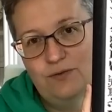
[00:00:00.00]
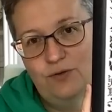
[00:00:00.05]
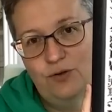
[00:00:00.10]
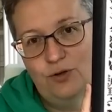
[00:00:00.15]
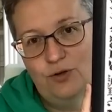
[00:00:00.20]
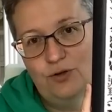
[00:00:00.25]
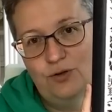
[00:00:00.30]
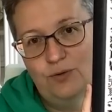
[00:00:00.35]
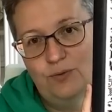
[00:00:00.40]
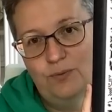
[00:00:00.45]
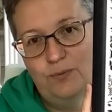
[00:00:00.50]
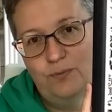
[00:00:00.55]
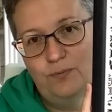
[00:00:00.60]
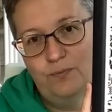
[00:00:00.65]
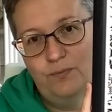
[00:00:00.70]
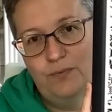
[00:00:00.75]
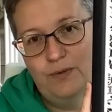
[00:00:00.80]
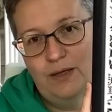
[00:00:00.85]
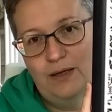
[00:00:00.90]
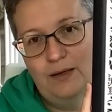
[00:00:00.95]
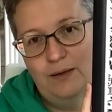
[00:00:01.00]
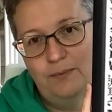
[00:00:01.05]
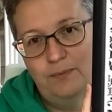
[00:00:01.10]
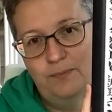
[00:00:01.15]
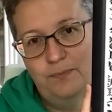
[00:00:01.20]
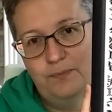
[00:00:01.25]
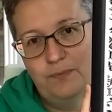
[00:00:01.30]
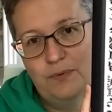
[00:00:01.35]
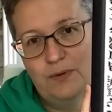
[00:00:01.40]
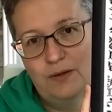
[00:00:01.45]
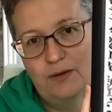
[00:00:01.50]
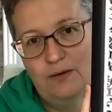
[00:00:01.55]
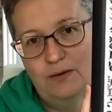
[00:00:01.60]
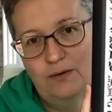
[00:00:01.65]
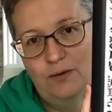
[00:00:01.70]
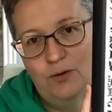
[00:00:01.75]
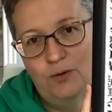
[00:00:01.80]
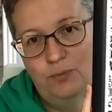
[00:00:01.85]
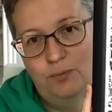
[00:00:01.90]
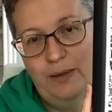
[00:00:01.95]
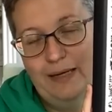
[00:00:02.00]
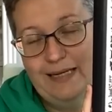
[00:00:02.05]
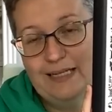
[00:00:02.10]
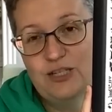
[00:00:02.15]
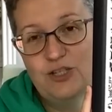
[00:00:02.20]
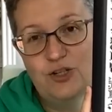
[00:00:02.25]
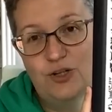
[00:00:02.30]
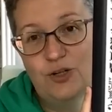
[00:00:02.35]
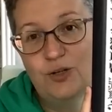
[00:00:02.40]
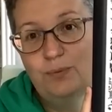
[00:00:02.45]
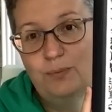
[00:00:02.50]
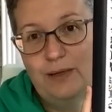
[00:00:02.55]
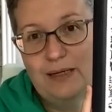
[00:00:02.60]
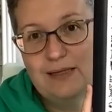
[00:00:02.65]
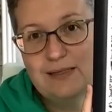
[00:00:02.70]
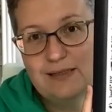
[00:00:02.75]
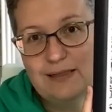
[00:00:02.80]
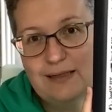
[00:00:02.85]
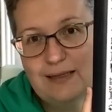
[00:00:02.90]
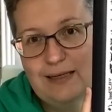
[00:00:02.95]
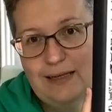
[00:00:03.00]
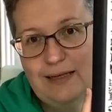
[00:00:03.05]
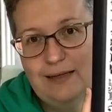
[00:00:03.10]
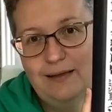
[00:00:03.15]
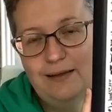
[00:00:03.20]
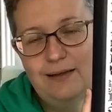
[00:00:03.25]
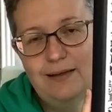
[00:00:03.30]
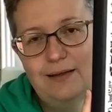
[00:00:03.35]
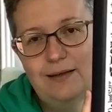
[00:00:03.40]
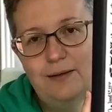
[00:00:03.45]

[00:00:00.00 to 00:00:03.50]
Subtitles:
your picture basically.